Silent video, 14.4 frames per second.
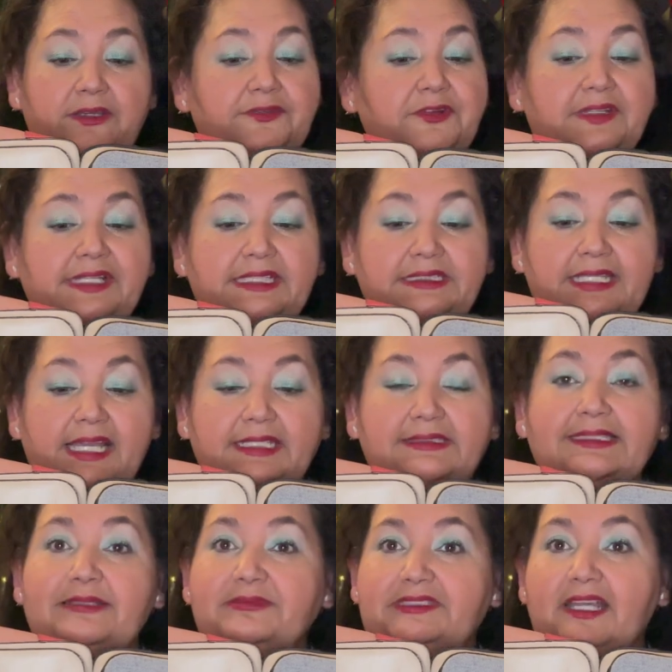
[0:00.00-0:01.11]
they're the exact
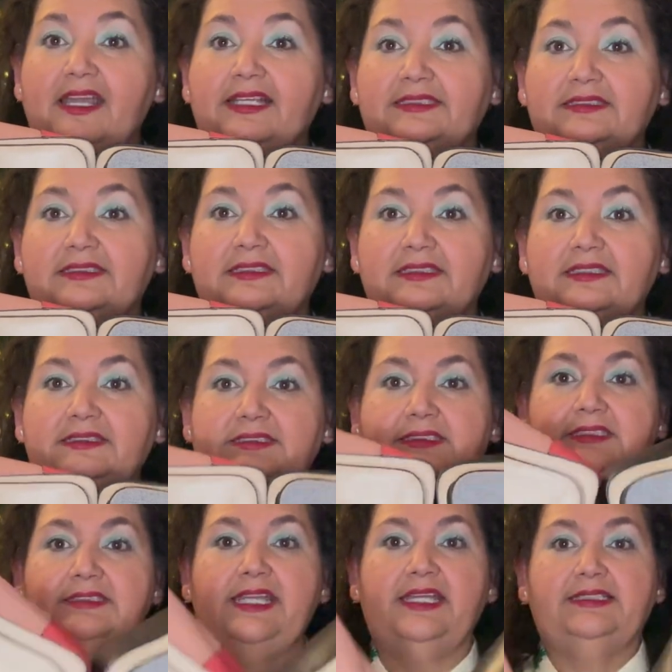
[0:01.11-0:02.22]
same size. It's the
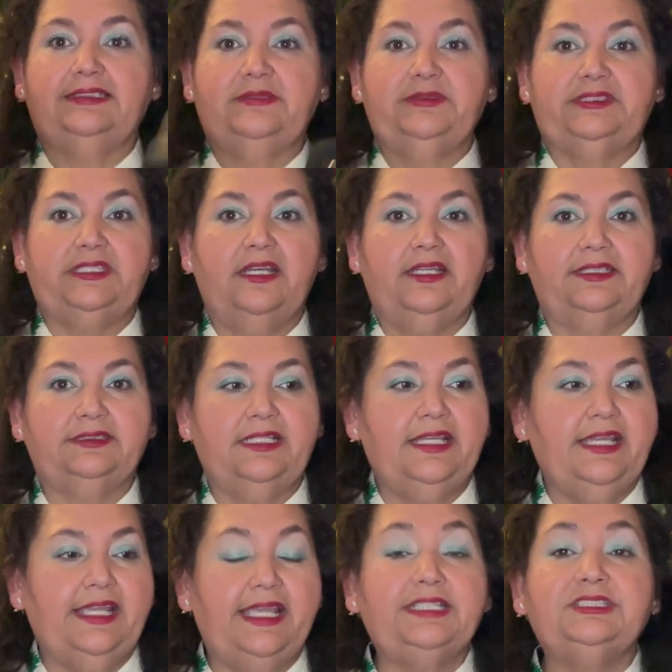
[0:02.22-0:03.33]
exact same size.
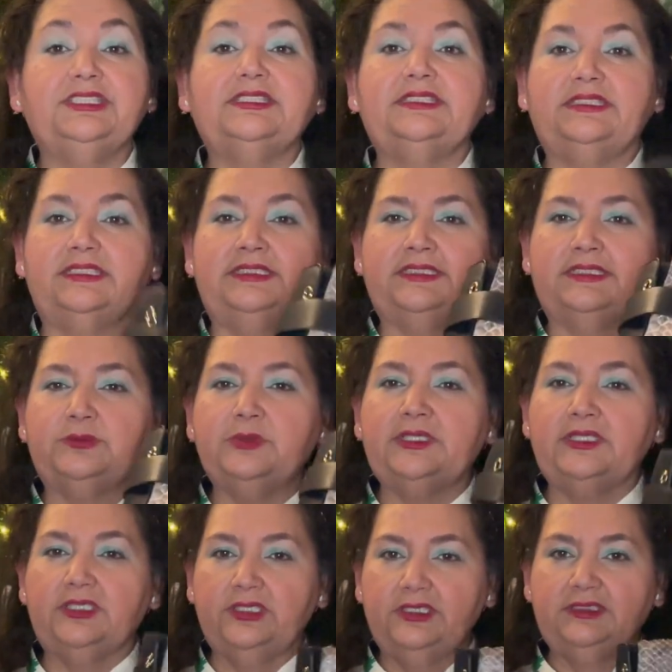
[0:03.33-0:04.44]
It just that this one
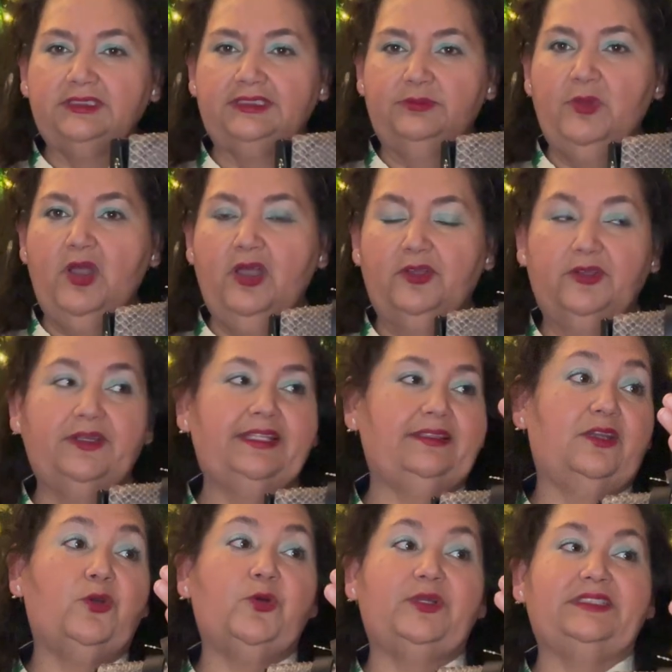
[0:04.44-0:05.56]
looked smaller, and
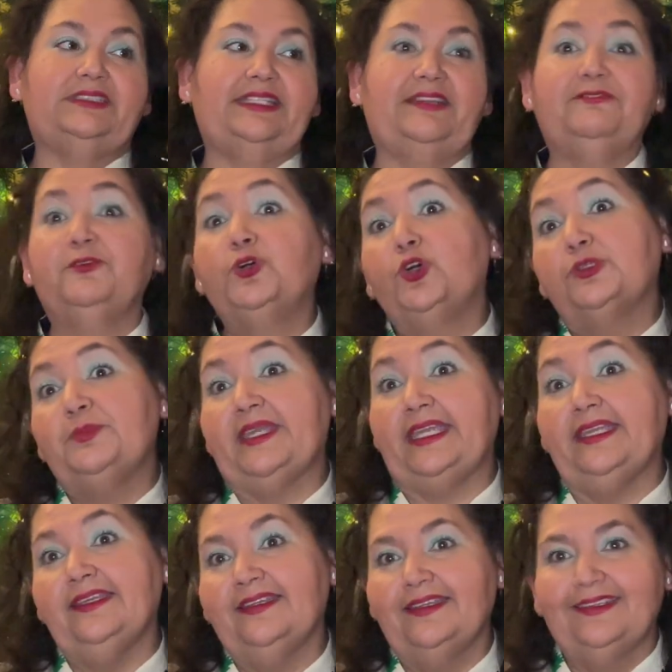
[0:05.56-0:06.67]
of course they fooled
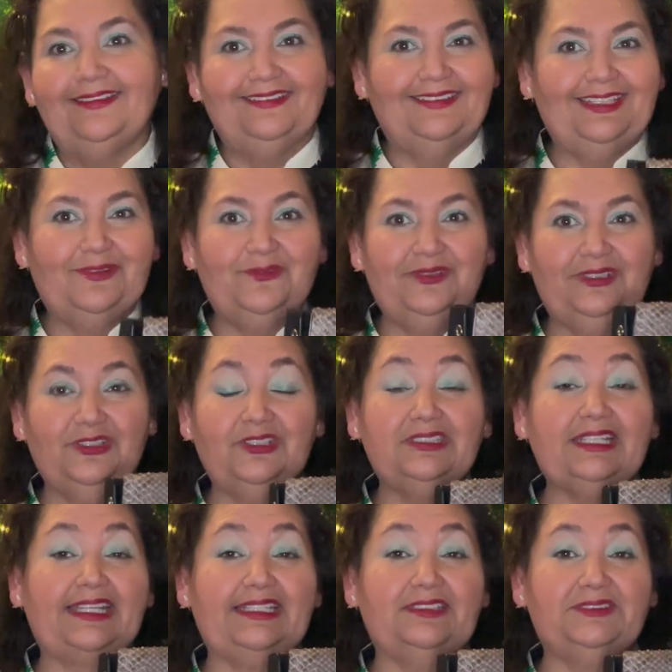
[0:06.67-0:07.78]
me that it looked
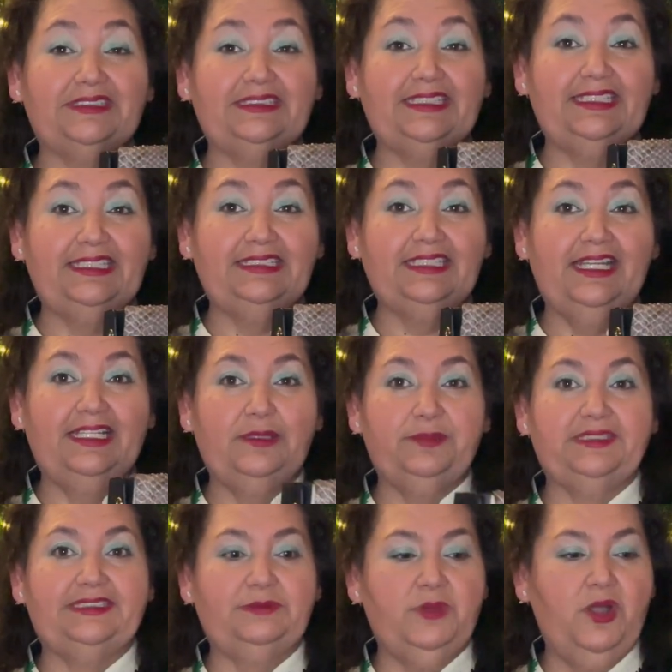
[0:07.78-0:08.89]
like it was a teeny tiny
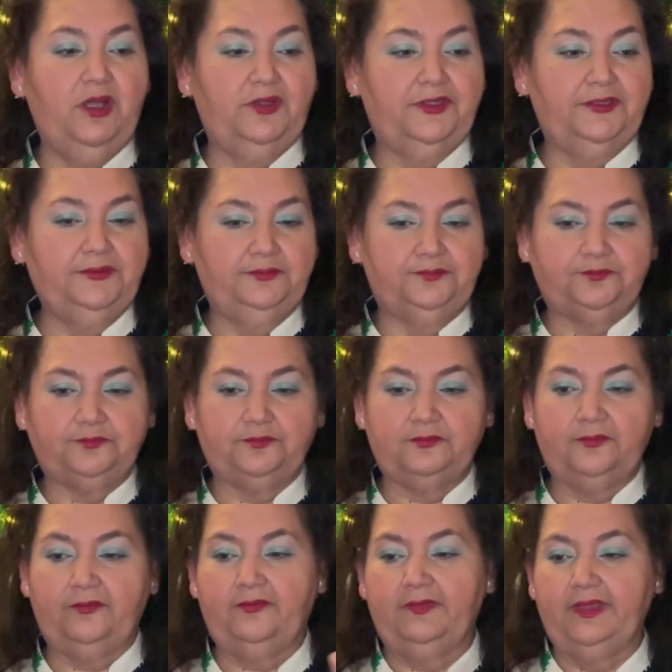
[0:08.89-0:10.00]
bit smaller.
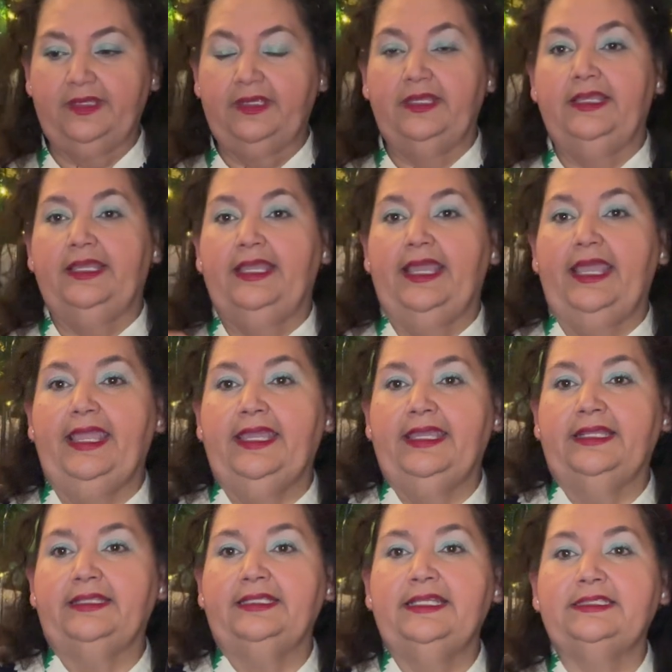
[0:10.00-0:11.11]

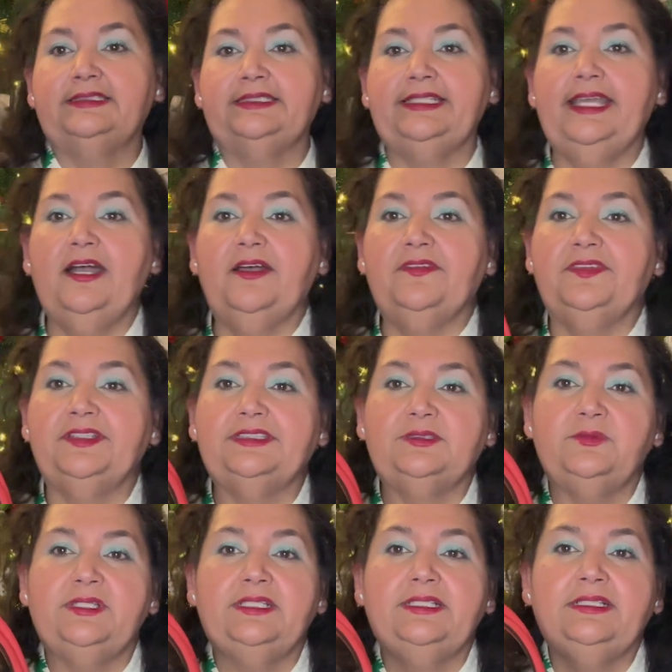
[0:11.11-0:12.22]
And see how this
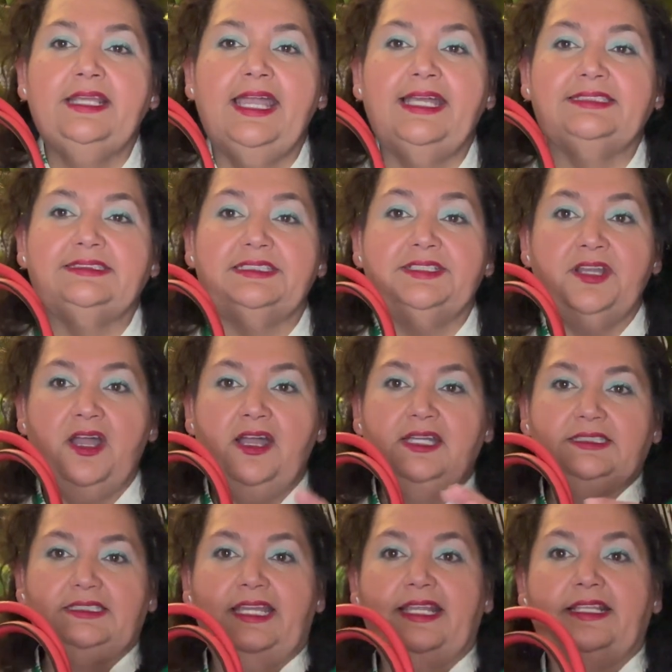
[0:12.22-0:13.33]
one has the knot?
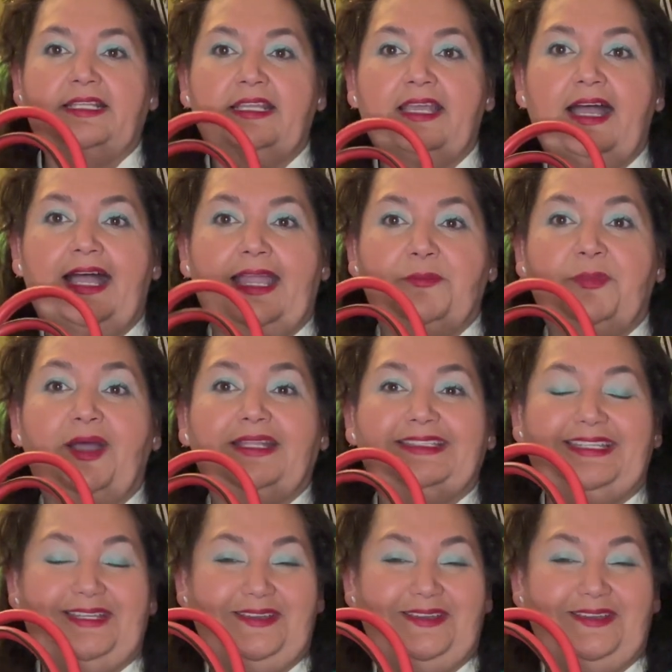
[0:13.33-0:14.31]
I loved